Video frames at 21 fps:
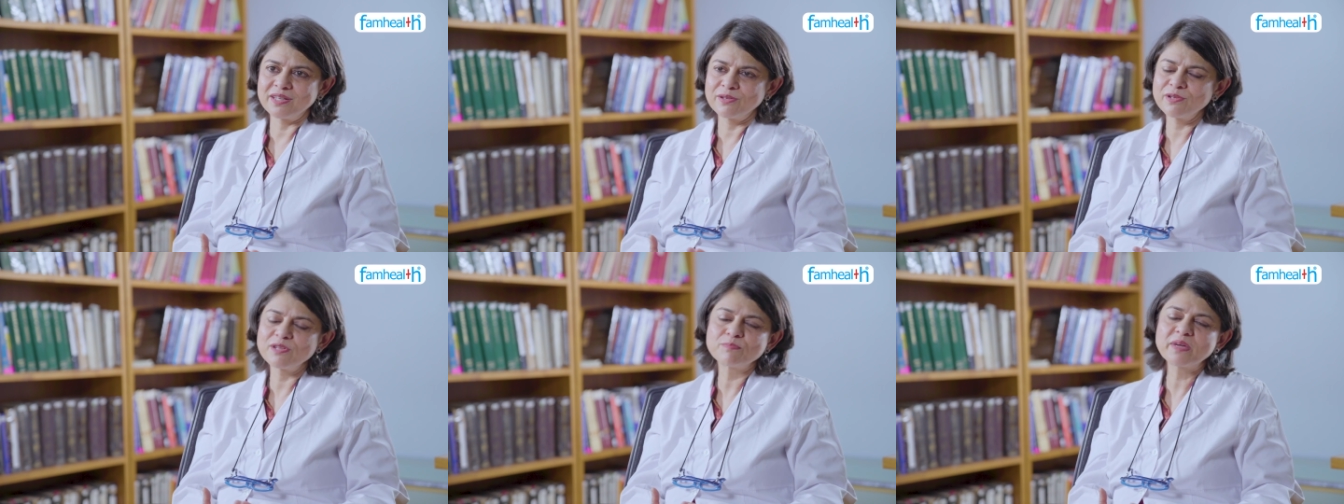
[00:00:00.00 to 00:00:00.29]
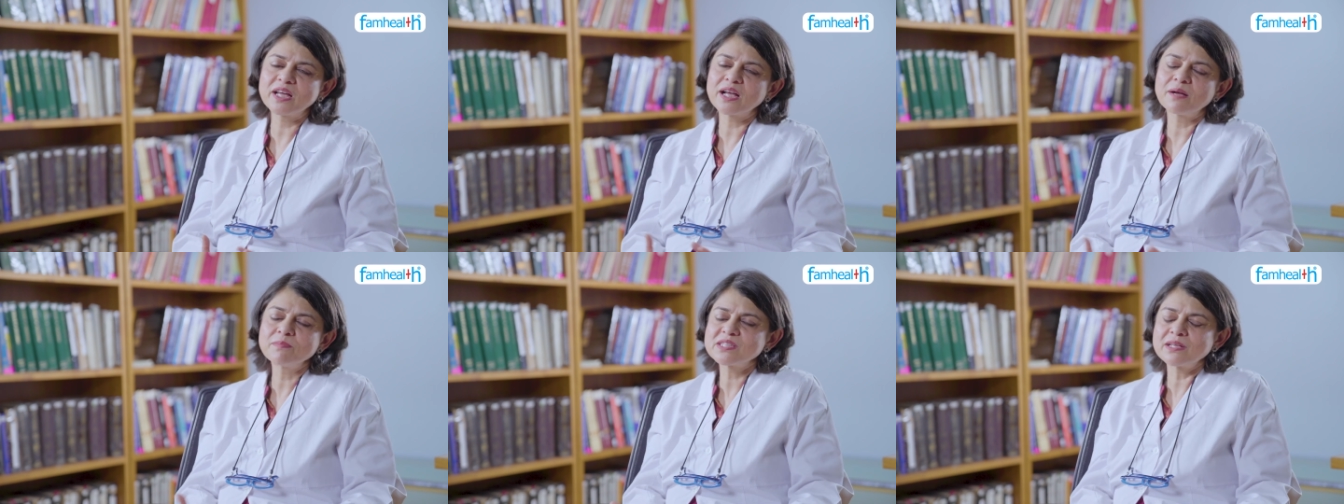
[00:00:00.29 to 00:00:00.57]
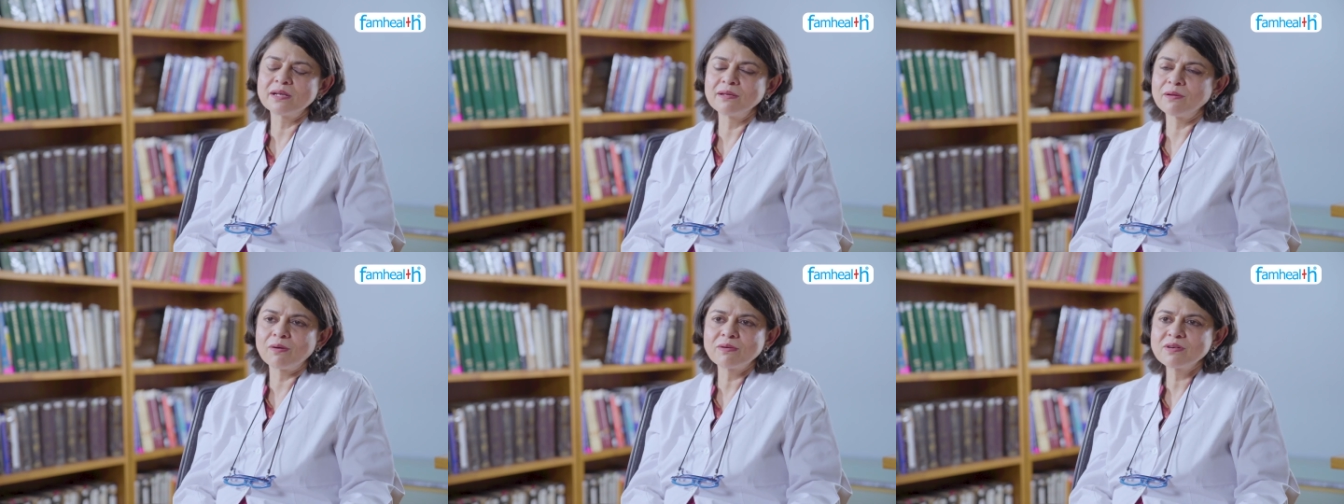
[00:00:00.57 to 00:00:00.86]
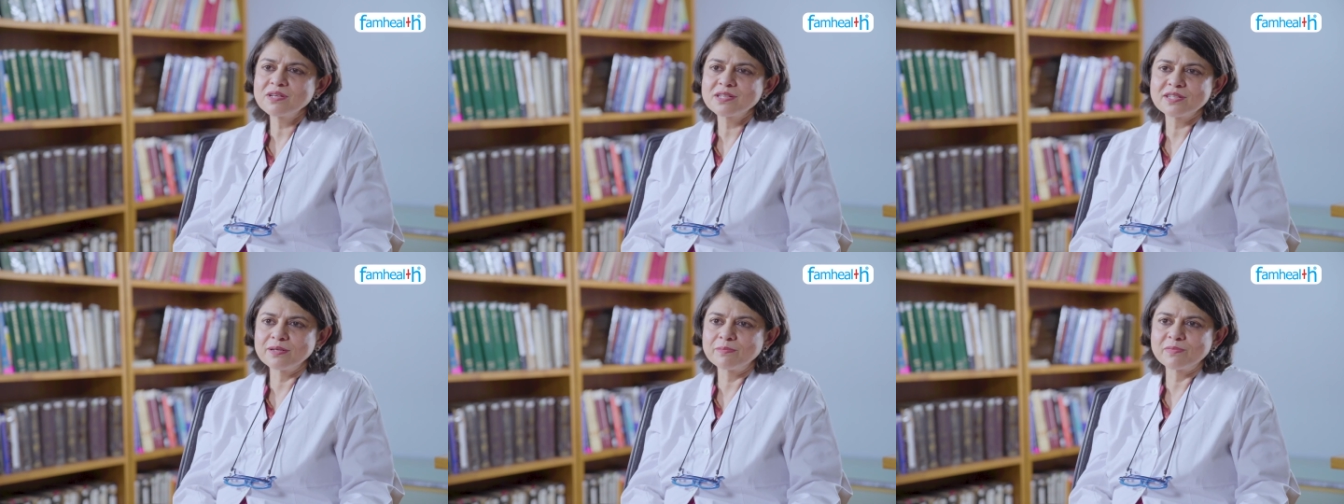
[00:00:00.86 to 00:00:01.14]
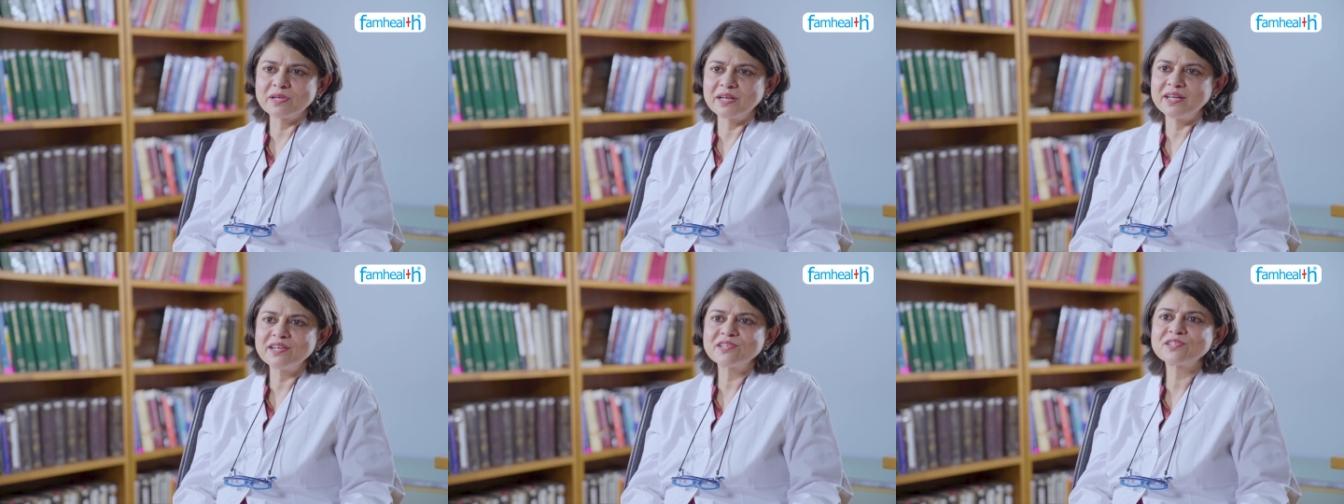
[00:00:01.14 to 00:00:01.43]
You know, it becomes a
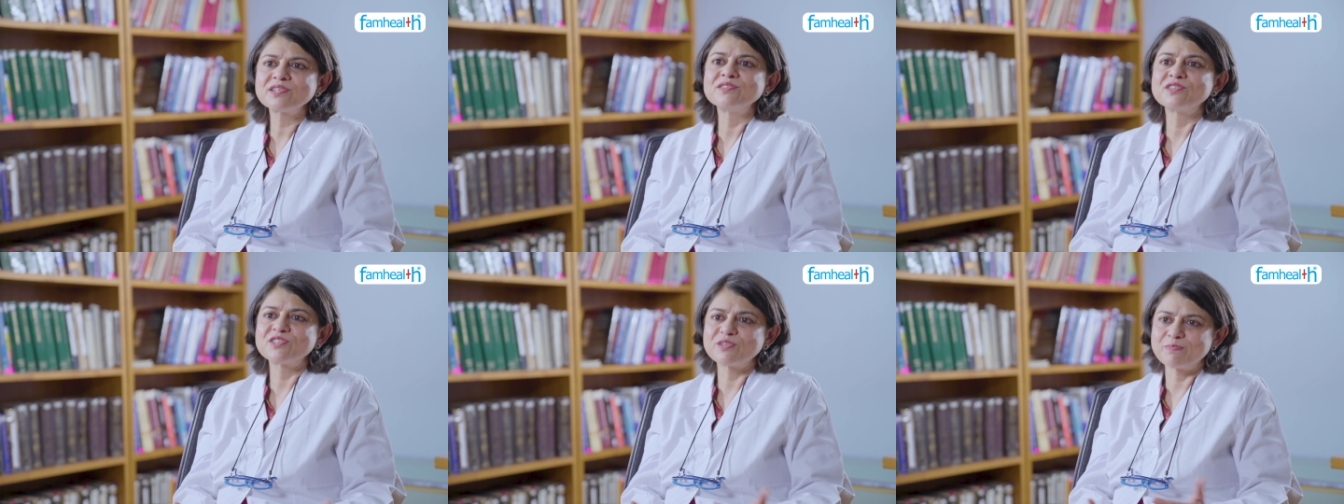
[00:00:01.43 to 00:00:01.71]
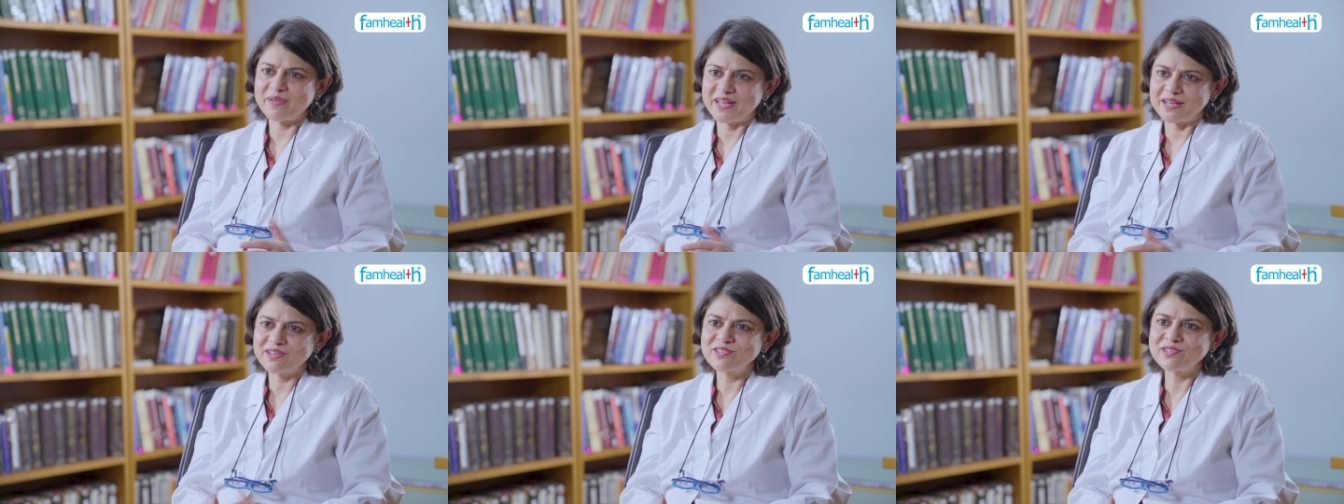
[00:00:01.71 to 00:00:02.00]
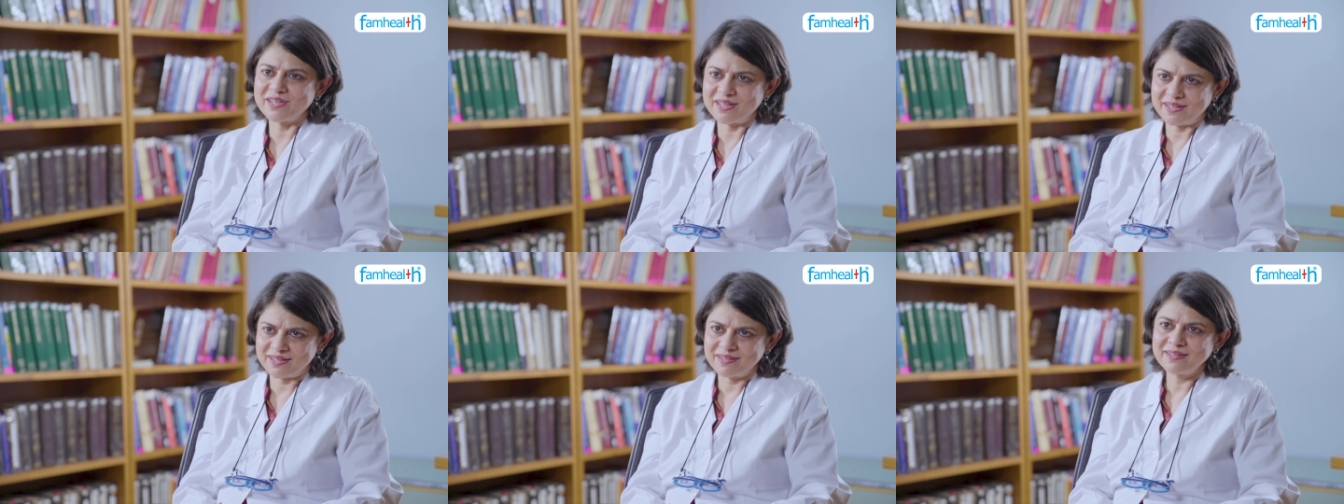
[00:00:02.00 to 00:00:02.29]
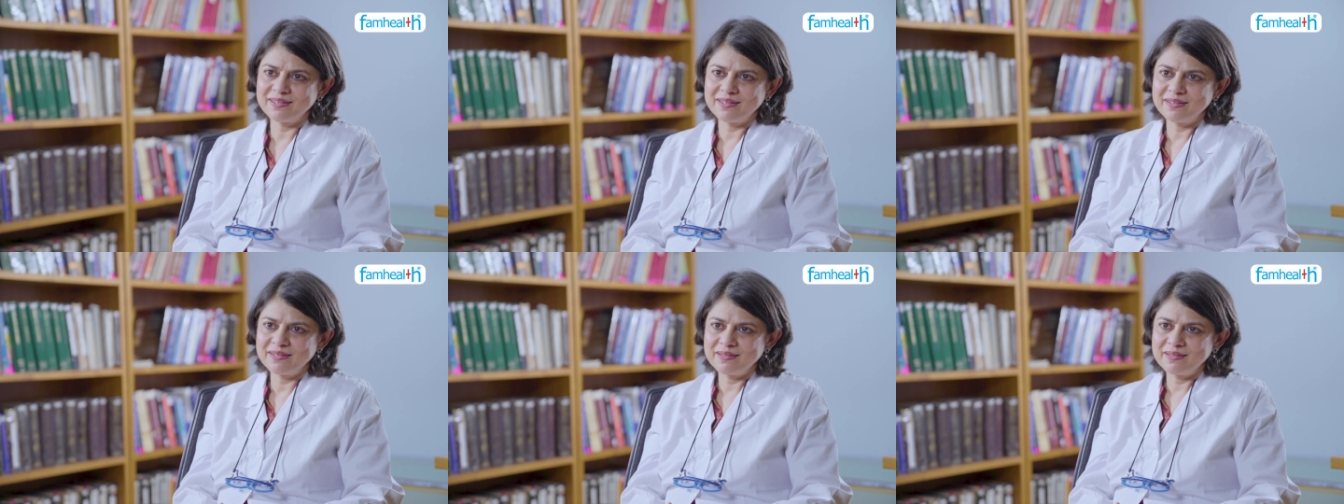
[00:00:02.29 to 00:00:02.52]
long-term relationship actually.